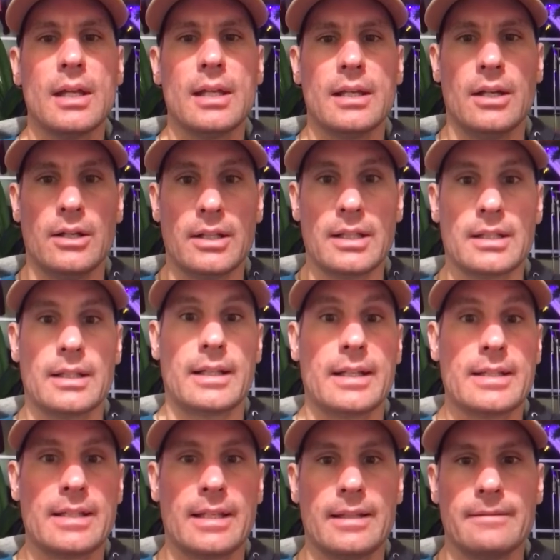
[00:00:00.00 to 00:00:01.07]
Now again, like I
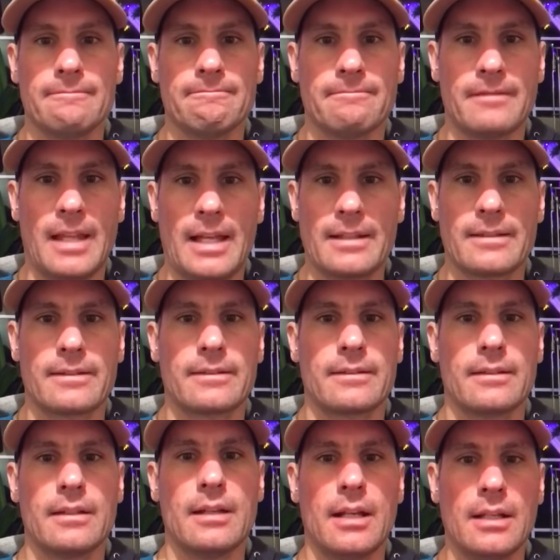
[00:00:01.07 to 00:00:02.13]
said, that's
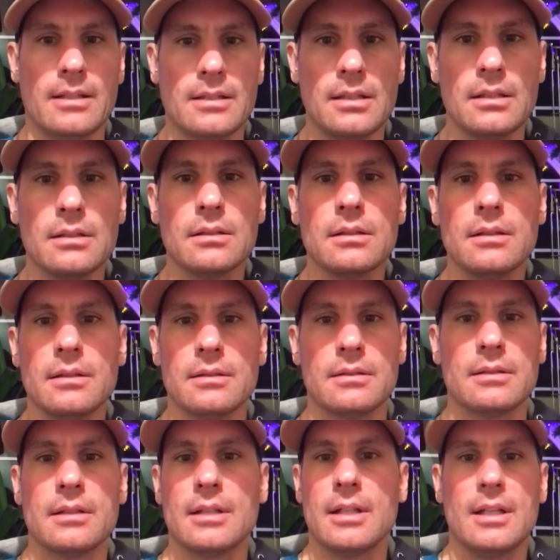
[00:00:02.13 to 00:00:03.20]
an ideal.
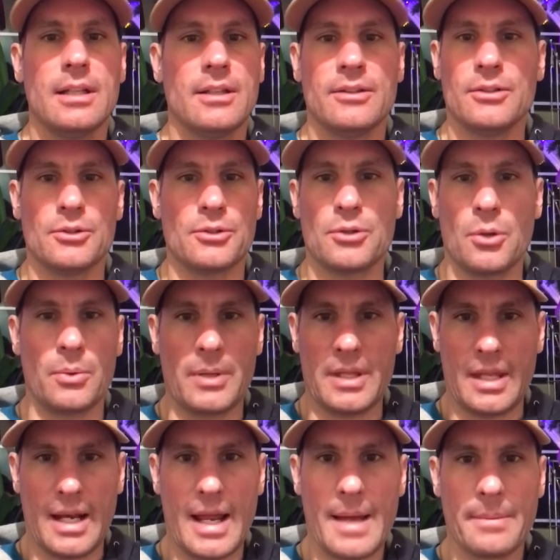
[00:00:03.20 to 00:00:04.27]
There's no way
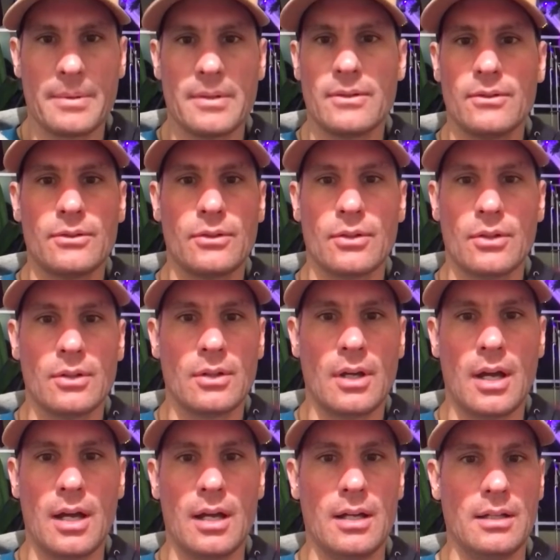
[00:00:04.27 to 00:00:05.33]
that happens.
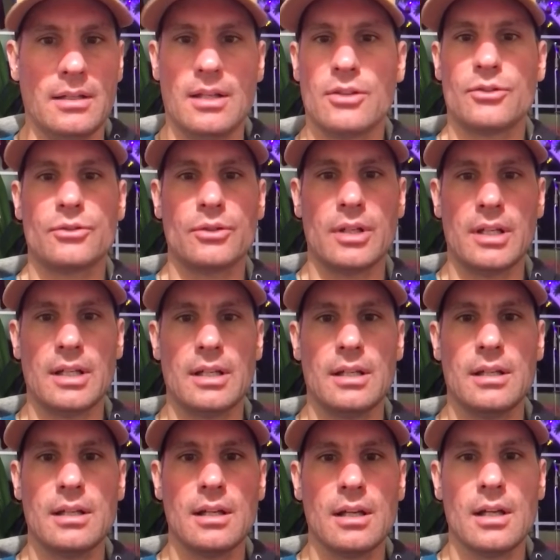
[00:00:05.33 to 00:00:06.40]

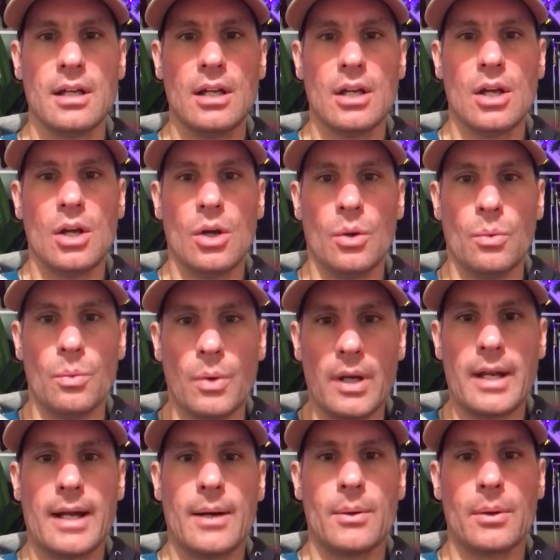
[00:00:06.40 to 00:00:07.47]
Yesterday, 1
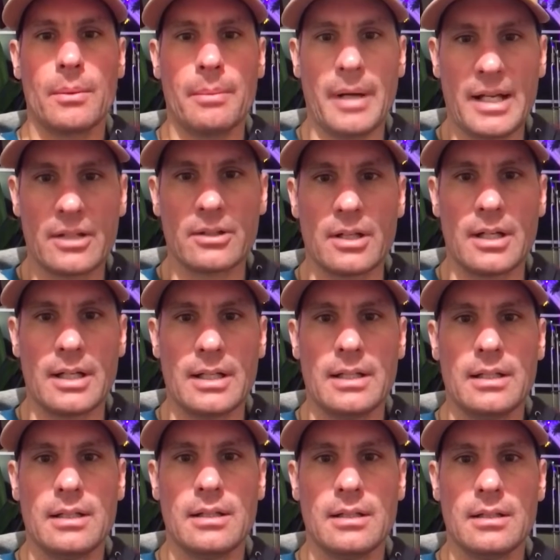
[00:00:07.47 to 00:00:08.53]
hour bike
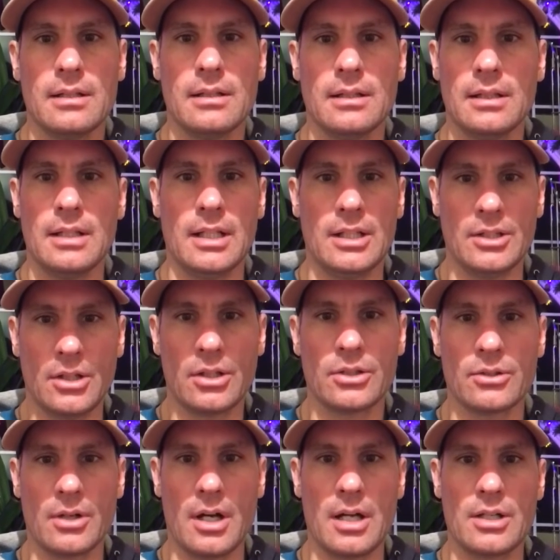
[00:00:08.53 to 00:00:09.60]
ride in a dark
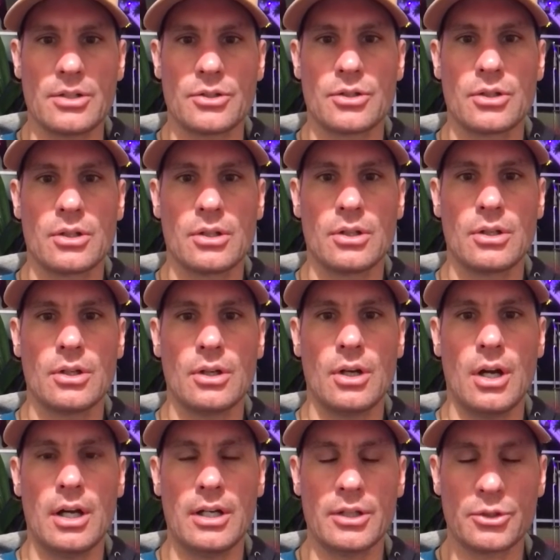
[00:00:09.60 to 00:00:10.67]
garage
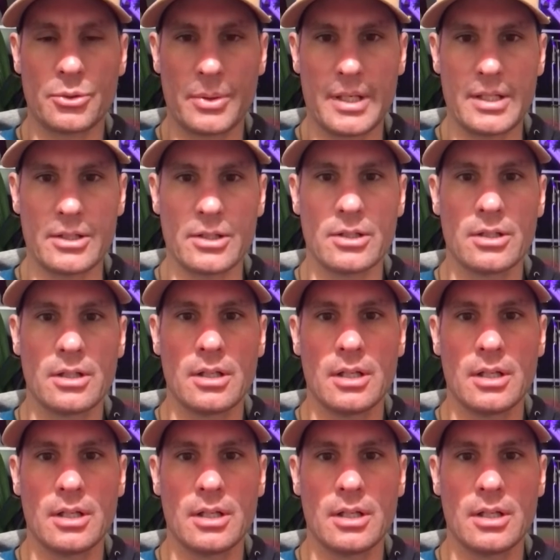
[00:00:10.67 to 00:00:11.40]
on a trainer,